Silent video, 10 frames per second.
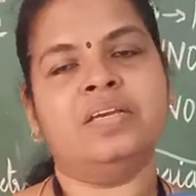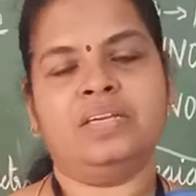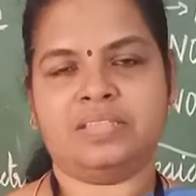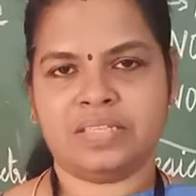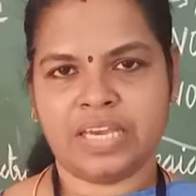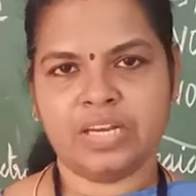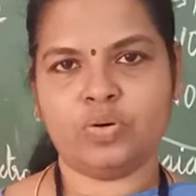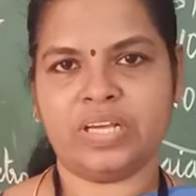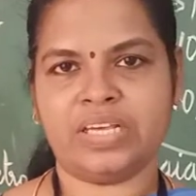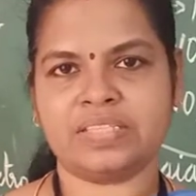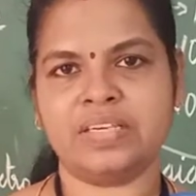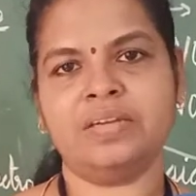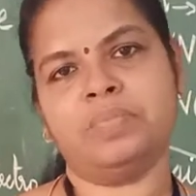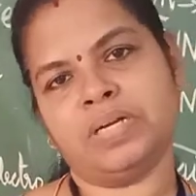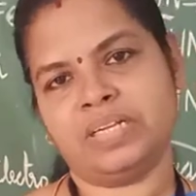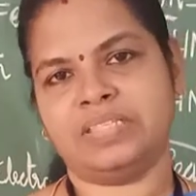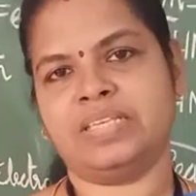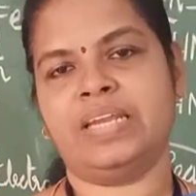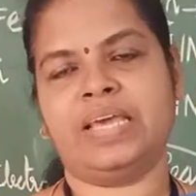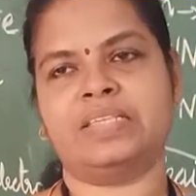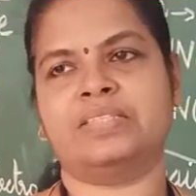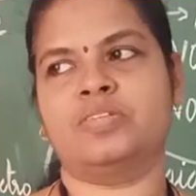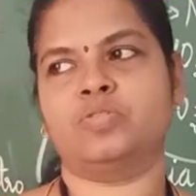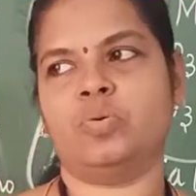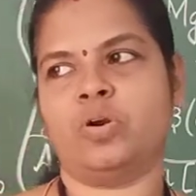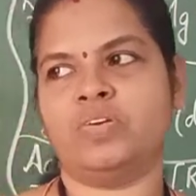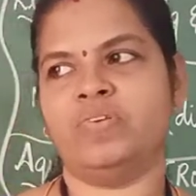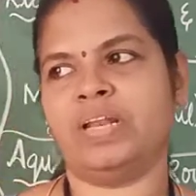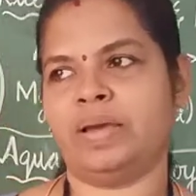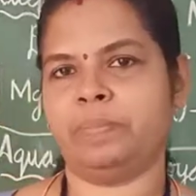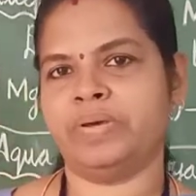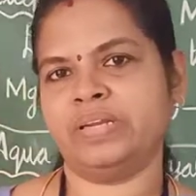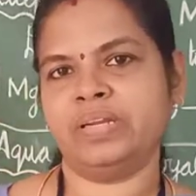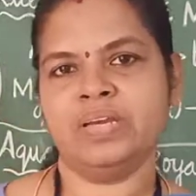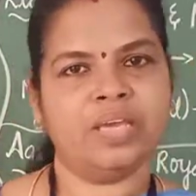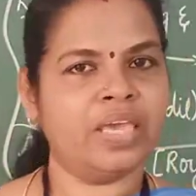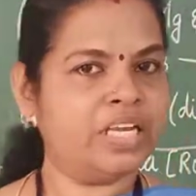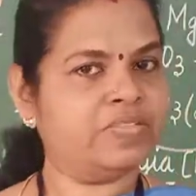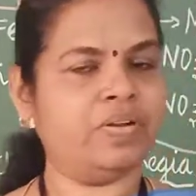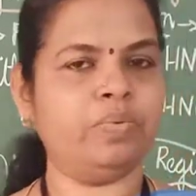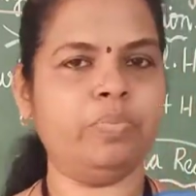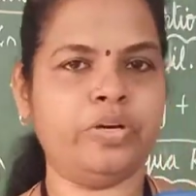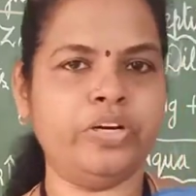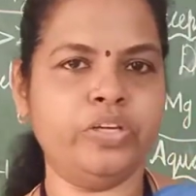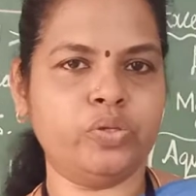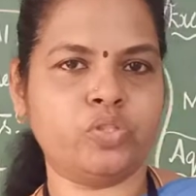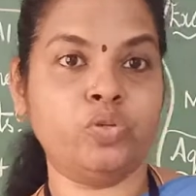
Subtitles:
It is dilute acid, but it's an acid. So what will happen? Heat will be produced.